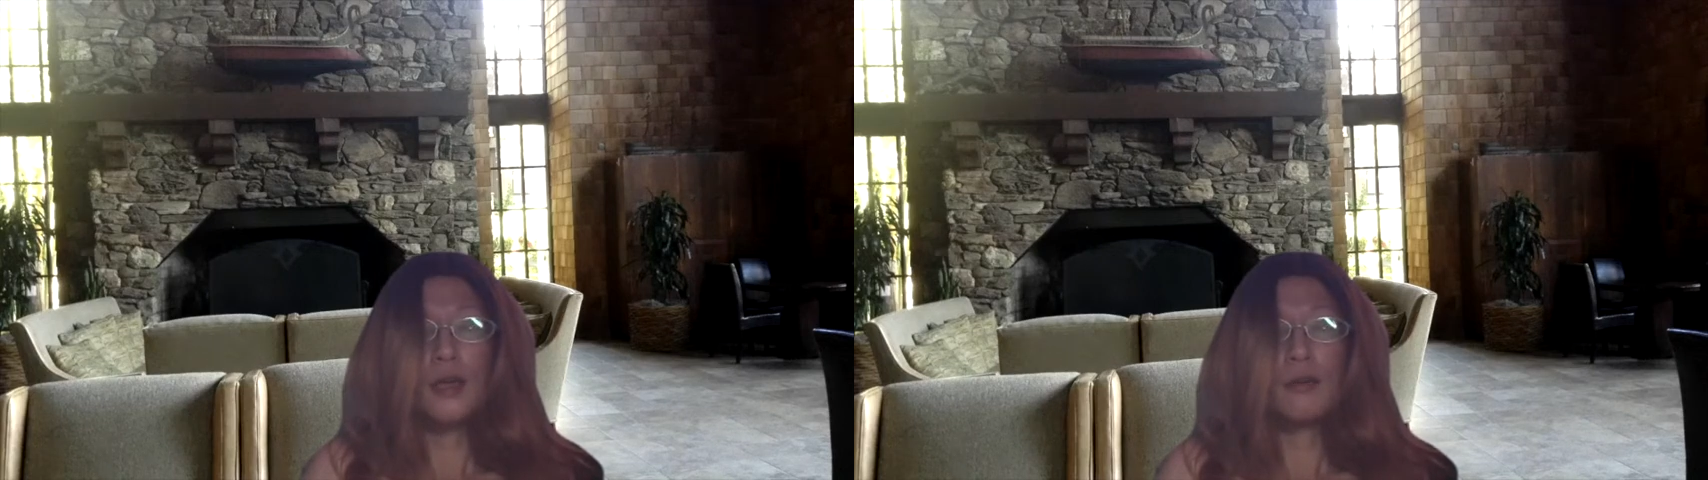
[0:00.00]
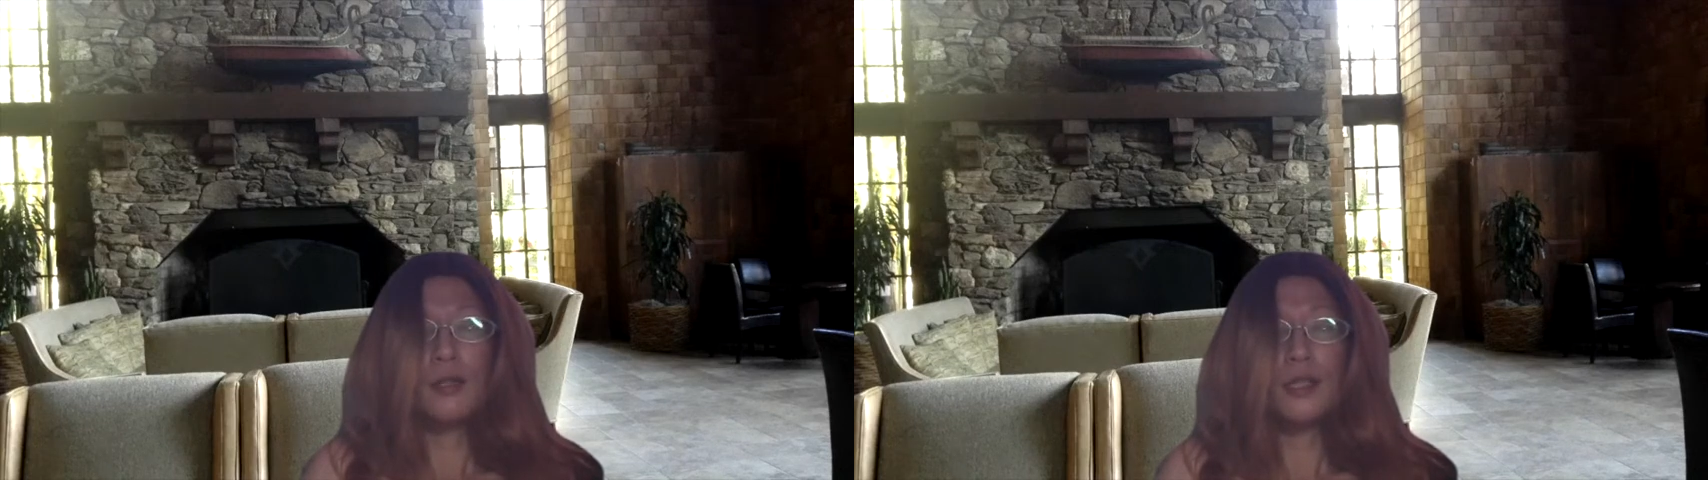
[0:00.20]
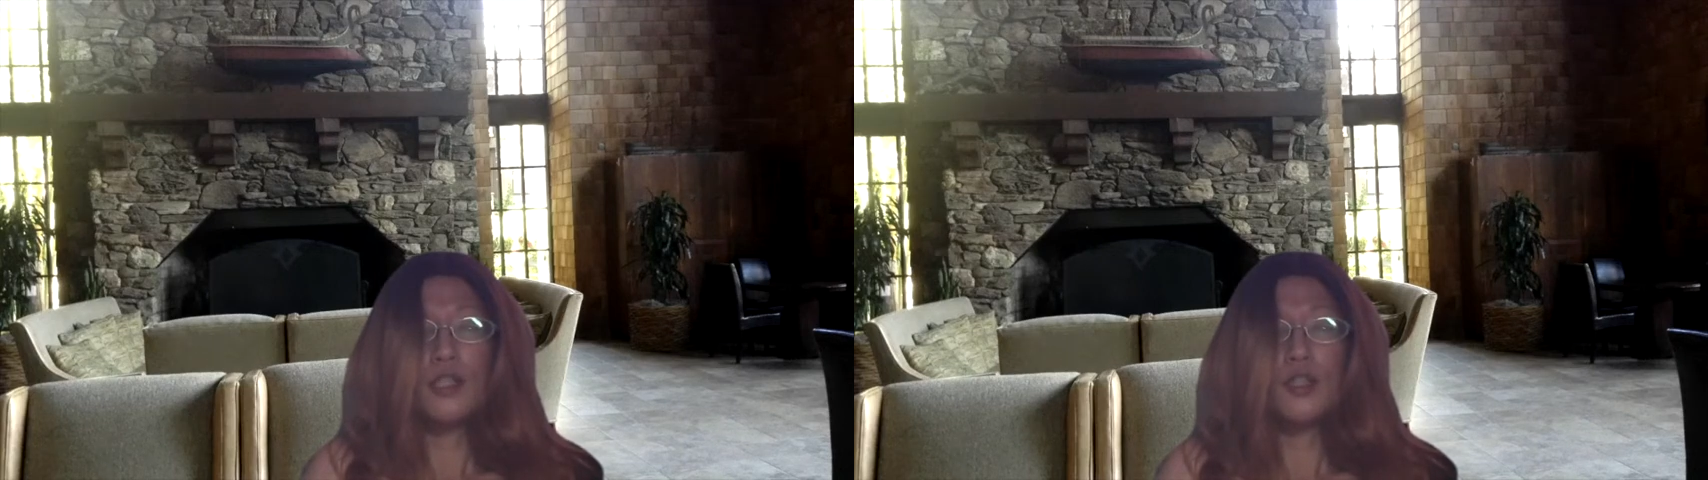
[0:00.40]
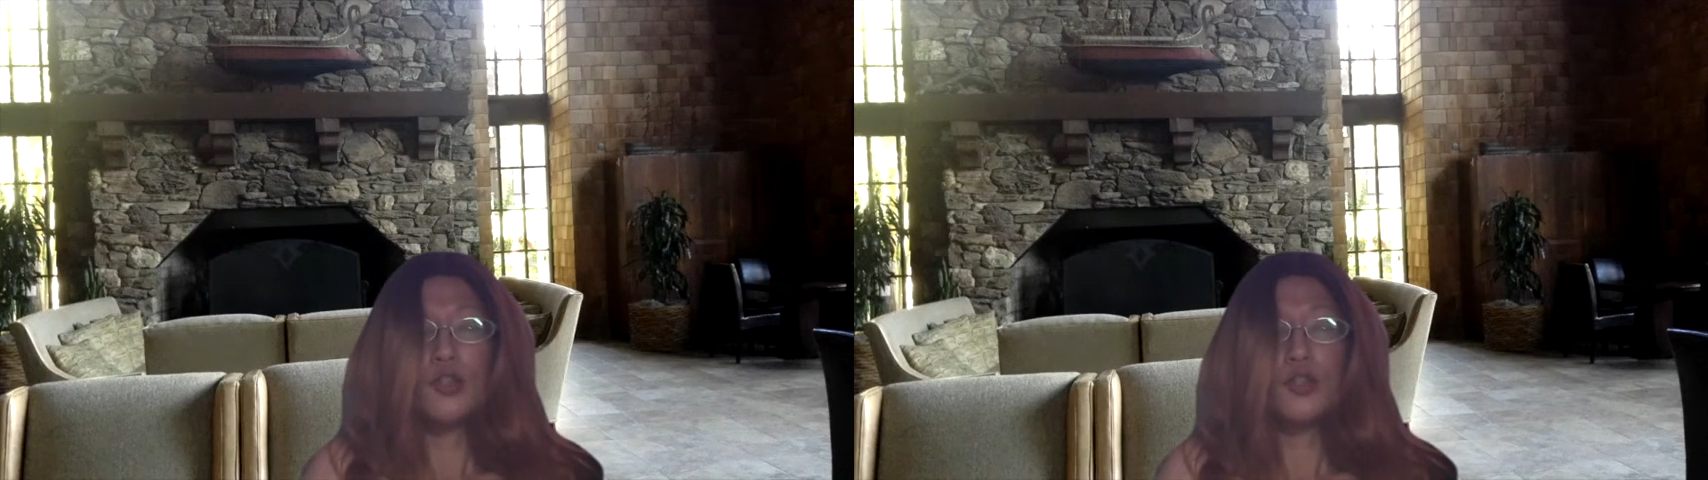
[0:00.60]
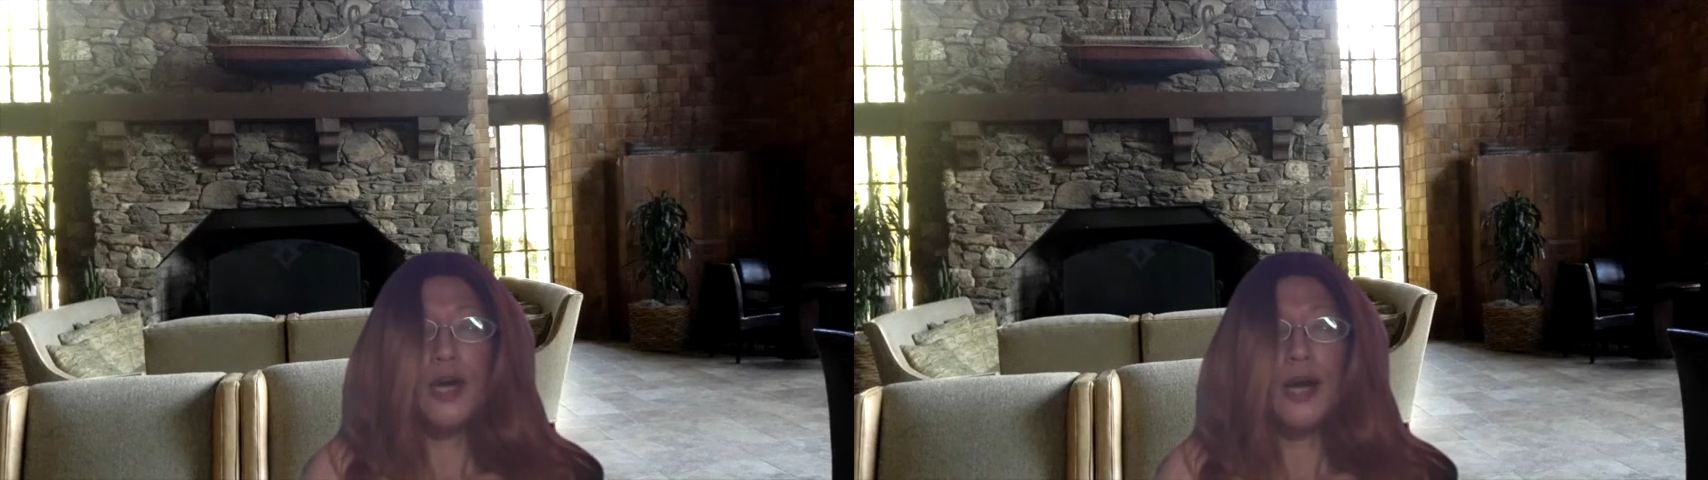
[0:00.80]
have this
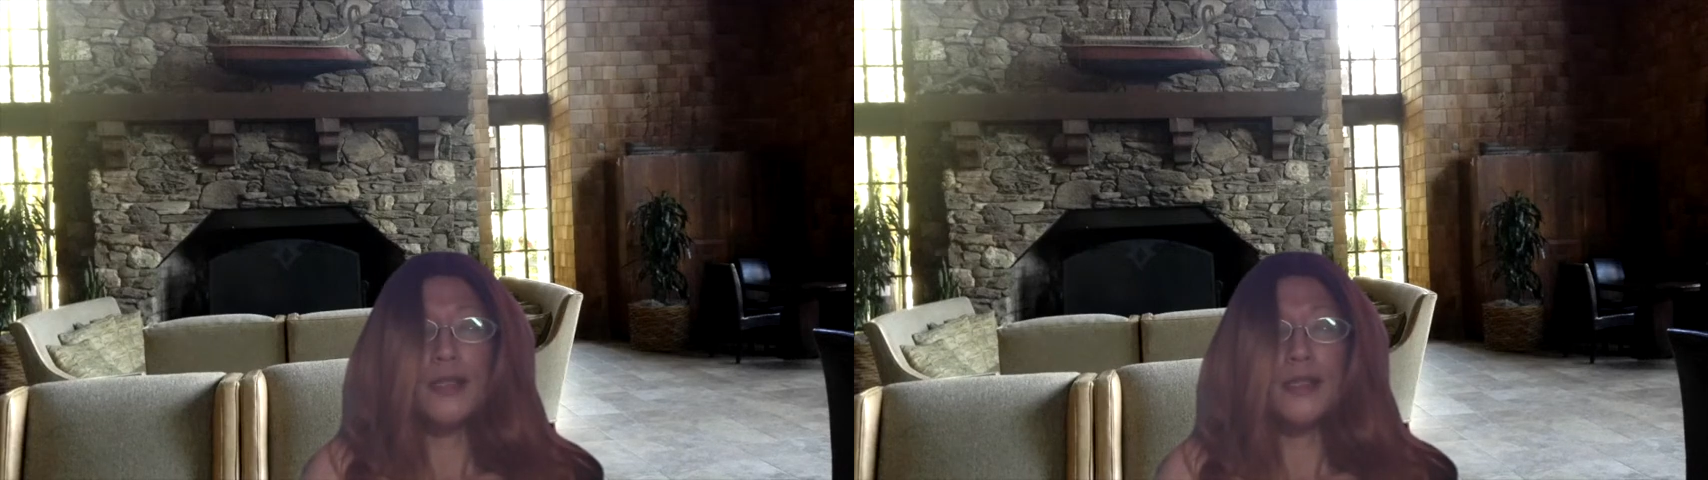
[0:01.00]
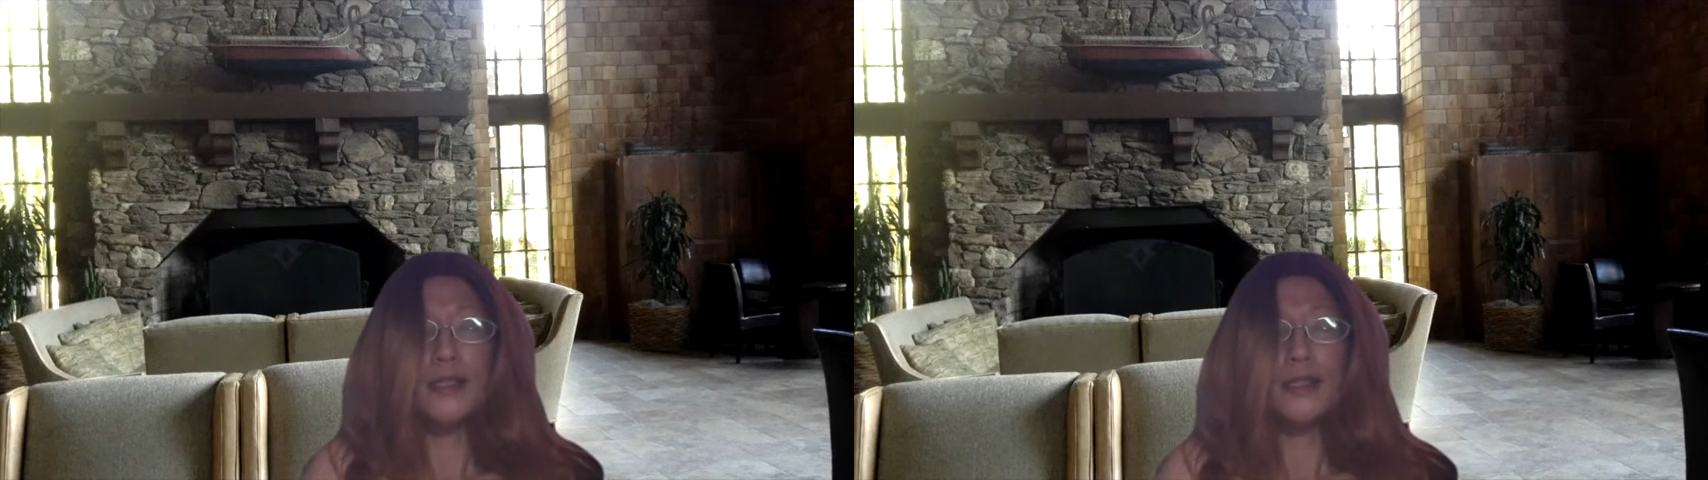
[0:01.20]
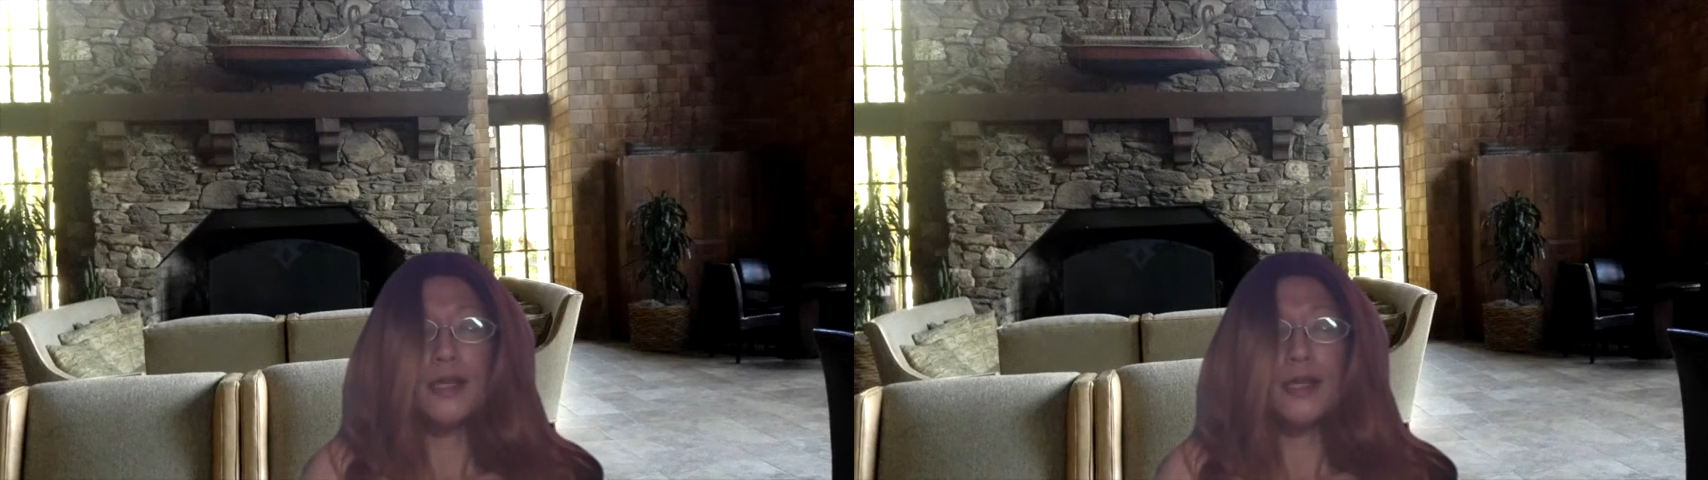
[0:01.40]
trust,